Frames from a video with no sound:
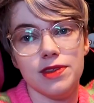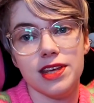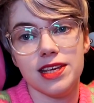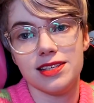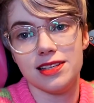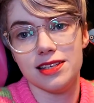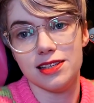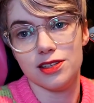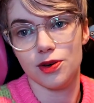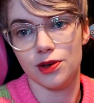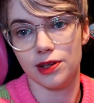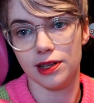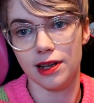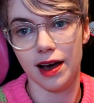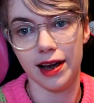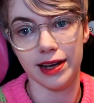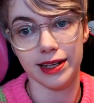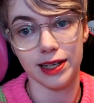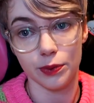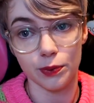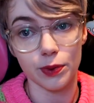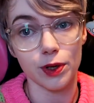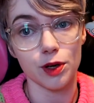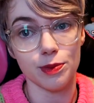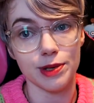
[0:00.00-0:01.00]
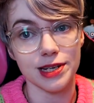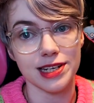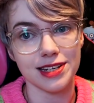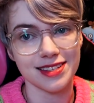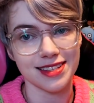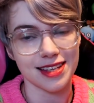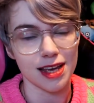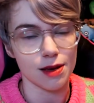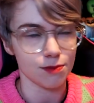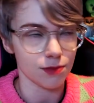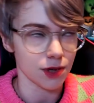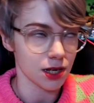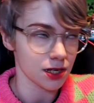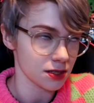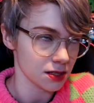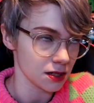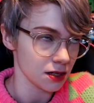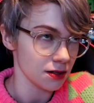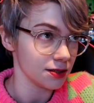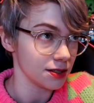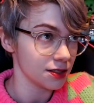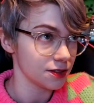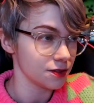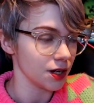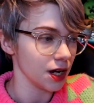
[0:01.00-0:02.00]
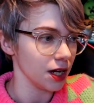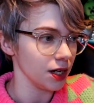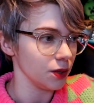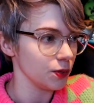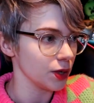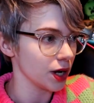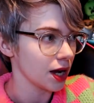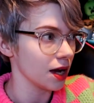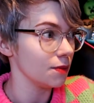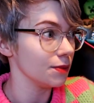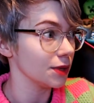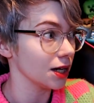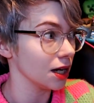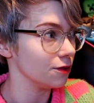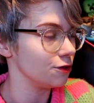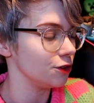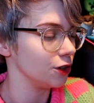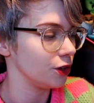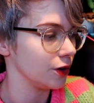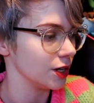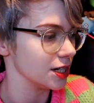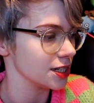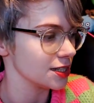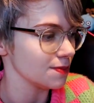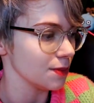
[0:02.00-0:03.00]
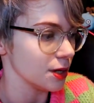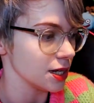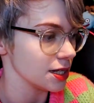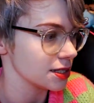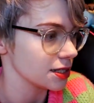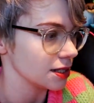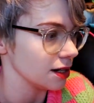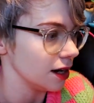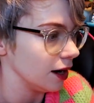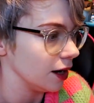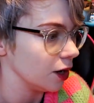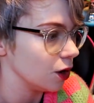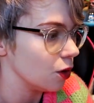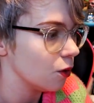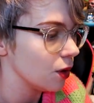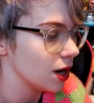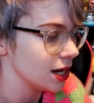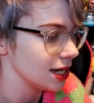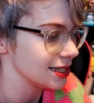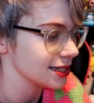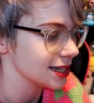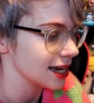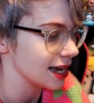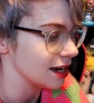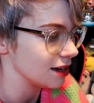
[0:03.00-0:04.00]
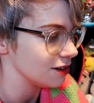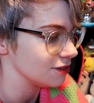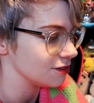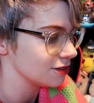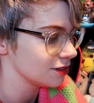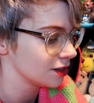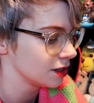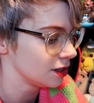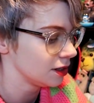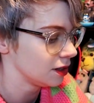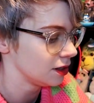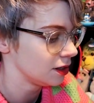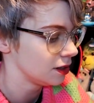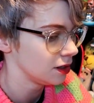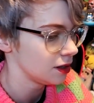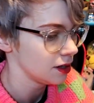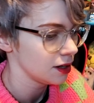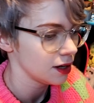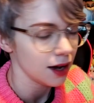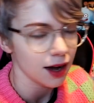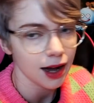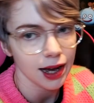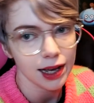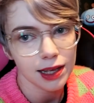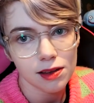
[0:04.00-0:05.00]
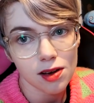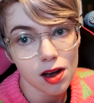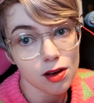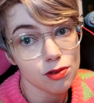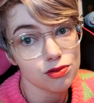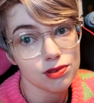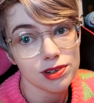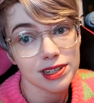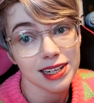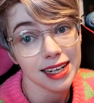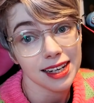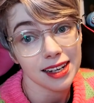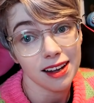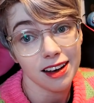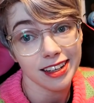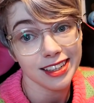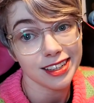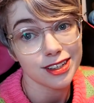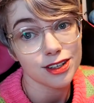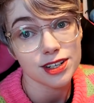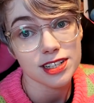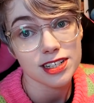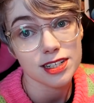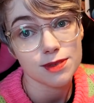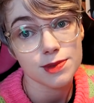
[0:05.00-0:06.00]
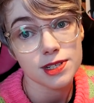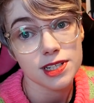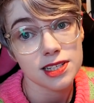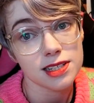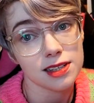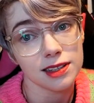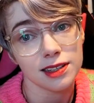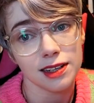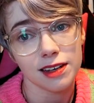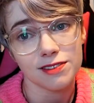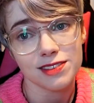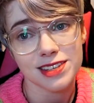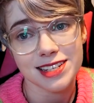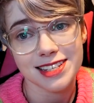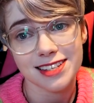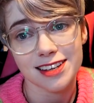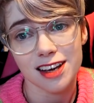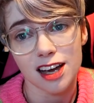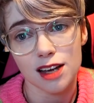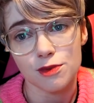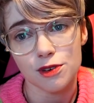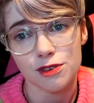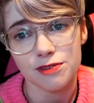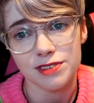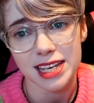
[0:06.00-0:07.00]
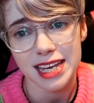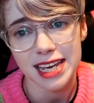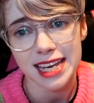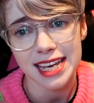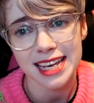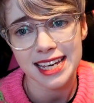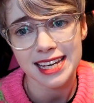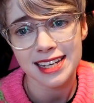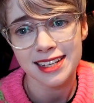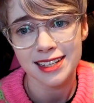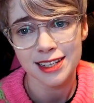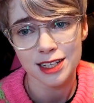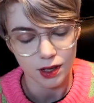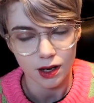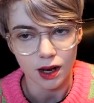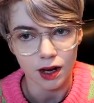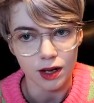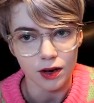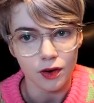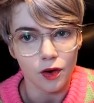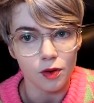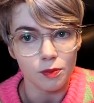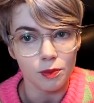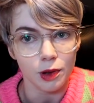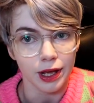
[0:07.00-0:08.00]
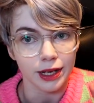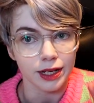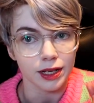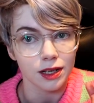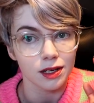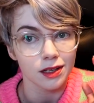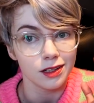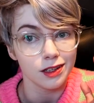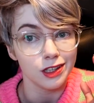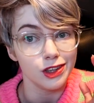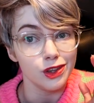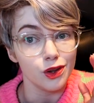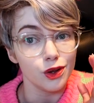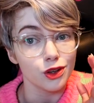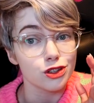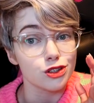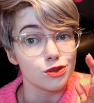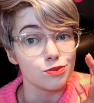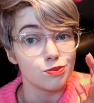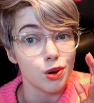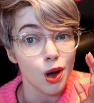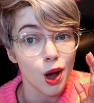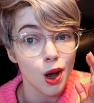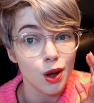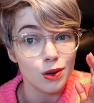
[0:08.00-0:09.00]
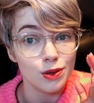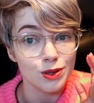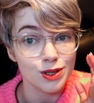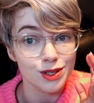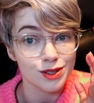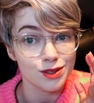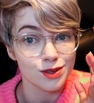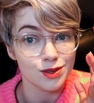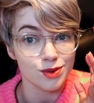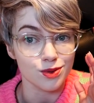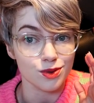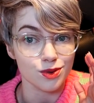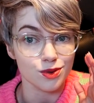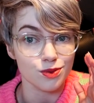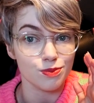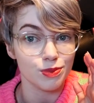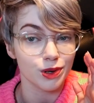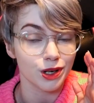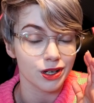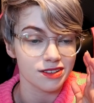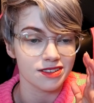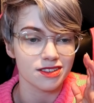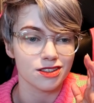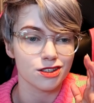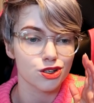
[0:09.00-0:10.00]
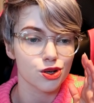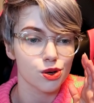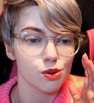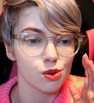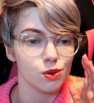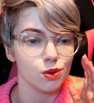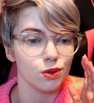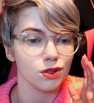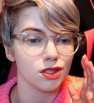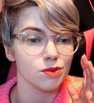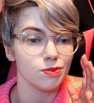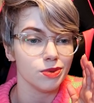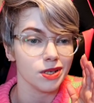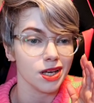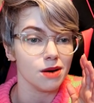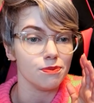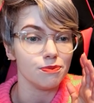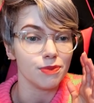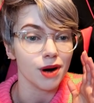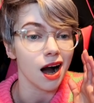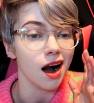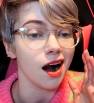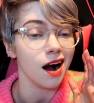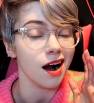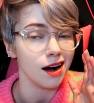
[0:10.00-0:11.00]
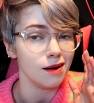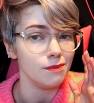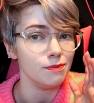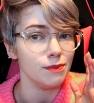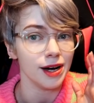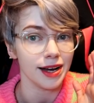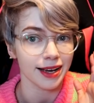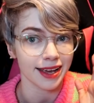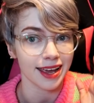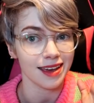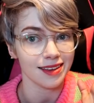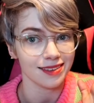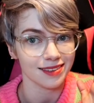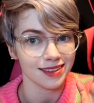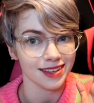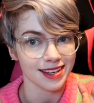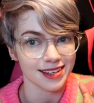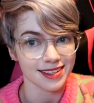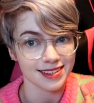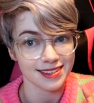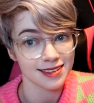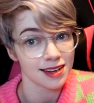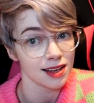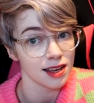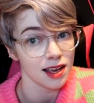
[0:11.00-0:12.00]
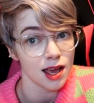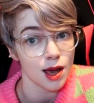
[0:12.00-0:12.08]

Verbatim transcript: this is online, it will be December, so it's fine. We're coming up for Christmas, and I always have. I, I really like Christmas. I love this time of year. I know I'm like not supposed to because it's cool to be a bar humbug atheist,